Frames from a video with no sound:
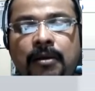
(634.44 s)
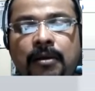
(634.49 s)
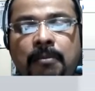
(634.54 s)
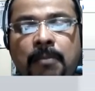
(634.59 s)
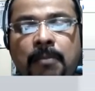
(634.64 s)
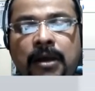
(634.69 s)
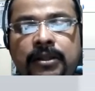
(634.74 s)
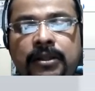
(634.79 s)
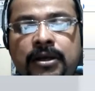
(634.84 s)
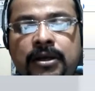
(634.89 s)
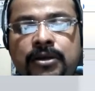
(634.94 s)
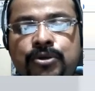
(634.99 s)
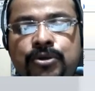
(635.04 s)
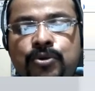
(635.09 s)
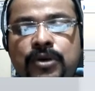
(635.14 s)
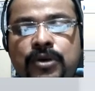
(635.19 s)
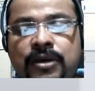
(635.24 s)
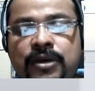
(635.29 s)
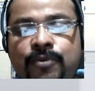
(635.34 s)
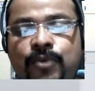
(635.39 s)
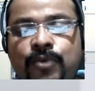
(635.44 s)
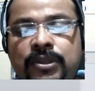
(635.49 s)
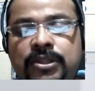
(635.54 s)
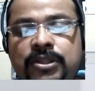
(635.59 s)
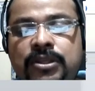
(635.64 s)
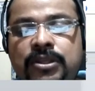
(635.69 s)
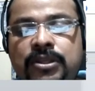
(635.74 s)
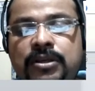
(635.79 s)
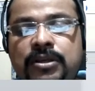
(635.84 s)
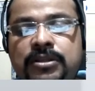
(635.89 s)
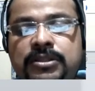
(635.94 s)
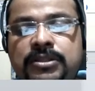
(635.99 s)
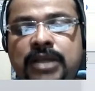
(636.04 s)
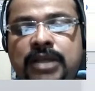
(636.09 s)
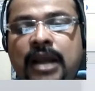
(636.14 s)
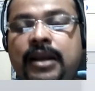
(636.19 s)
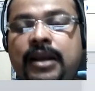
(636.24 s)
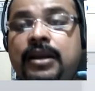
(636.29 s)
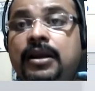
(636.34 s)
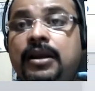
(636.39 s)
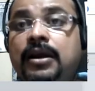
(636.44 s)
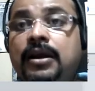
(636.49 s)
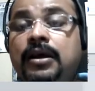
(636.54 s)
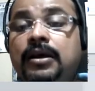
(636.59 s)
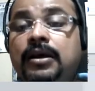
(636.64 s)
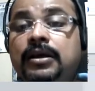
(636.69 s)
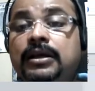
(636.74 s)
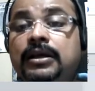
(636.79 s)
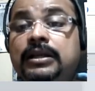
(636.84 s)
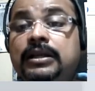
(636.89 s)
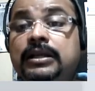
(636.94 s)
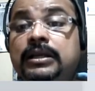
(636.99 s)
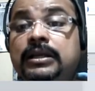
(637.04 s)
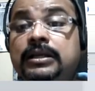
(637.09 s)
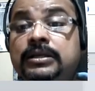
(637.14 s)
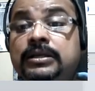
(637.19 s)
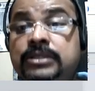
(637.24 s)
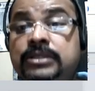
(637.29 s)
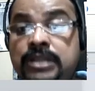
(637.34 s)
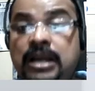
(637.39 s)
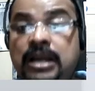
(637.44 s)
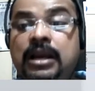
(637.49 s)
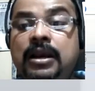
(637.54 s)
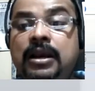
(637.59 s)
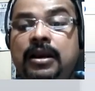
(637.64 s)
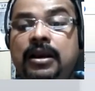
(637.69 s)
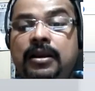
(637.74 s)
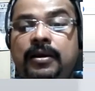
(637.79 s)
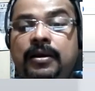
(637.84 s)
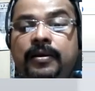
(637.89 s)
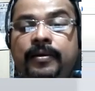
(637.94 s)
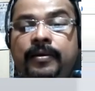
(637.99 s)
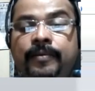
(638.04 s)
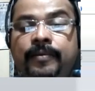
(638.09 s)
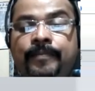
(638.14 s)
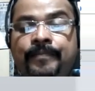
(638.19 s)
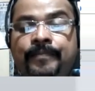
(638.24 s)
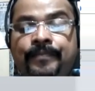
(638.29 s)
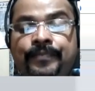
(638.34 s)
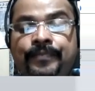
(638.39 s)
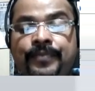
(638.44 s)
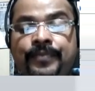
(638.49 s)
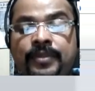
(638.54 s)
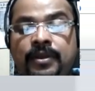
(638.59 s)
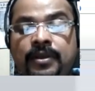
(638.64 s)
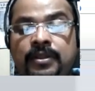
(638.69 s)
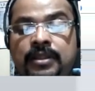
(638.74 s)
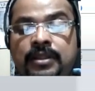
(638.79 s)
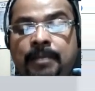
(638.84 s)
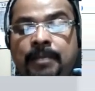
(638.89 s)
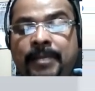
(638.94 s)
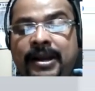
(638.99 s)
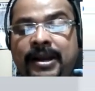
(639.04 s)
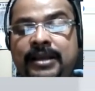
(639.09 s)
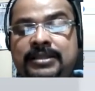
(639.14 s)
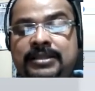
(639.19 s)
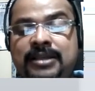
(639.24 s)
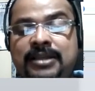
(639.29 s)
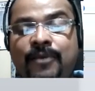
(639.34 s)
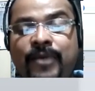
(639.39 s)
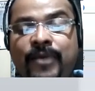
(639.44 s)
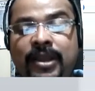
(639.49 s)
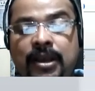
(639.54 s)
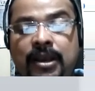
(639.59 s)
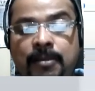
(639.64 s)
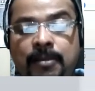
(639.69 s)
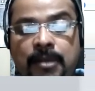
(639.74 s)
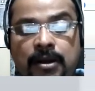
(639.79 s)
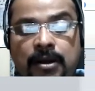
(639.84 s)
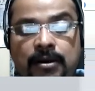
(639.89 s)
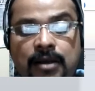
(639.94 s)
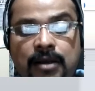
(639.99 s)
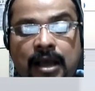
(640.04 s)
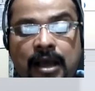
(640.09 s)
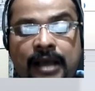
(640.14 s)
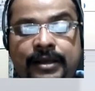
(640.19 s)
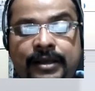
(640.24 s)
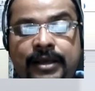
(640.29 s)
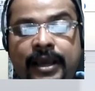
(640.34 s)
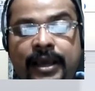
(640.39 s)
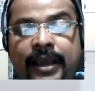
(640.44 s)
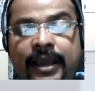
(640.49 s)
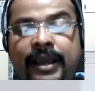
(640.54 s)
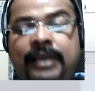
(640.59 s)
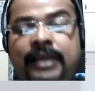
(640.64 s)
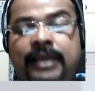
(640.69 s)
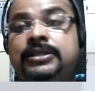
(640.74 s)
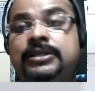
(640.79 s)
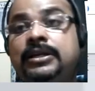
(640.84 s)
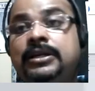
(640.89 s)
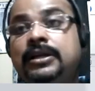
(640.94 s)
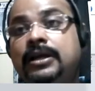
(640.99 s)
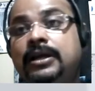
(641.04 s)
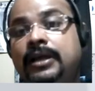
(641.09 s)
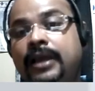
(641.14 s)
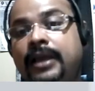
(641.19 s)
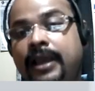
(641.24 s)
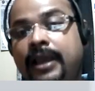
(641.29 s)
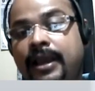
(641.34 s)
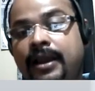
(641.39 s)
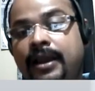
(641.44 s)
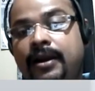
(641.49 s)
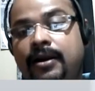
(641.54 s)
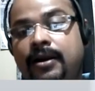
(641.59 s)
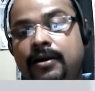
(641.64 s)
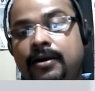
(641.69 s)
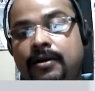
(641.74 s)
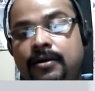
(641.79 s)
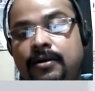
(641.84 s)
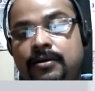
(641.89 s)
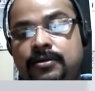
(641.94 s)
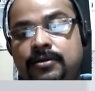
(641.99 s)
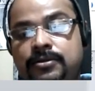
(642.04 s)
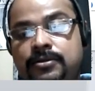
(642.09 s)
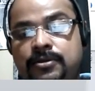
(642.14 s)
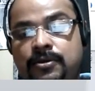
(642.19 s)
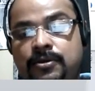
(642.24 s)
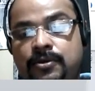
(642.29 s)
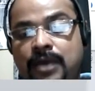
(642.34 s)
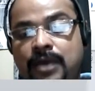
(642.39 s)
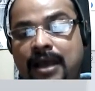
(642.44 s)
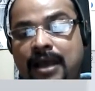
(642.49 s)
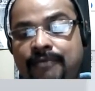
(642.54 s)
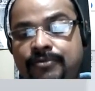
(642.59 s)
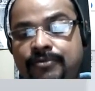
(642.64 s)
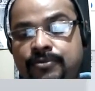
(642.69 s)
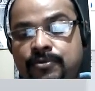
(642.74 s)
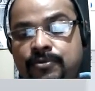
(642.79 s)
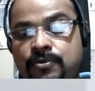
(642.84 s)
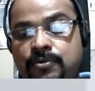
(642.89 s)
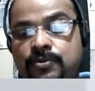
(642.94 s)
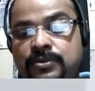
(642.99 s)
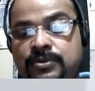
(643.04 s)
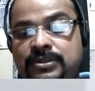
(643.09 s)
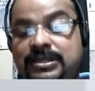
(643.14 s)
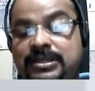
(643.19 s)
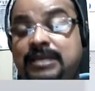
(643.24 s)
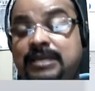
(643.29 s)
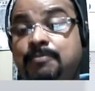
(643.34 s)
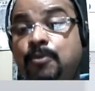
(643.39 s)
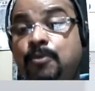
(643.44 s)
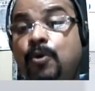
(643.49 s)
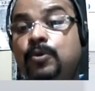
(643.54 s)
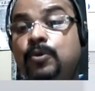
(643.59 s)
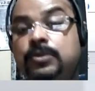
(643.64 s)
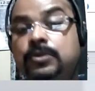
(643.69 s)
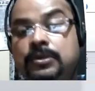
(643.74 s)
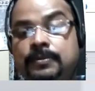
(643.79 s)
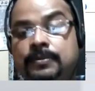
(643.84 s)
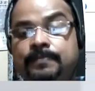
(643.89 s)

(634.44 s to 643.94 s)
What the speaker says: Mother to live with son till the bed is available at aged care. So you have to see both.